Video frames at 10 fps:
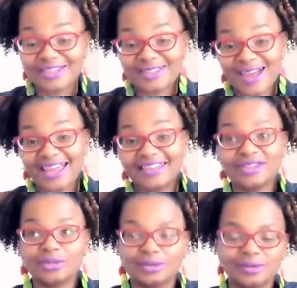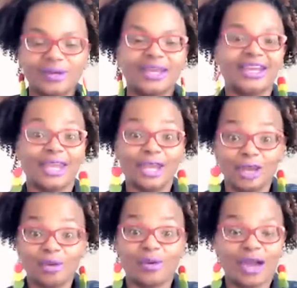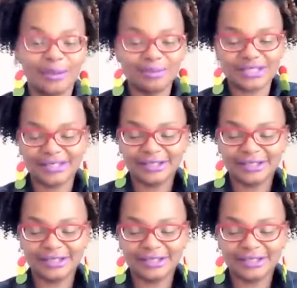So I had to interrupt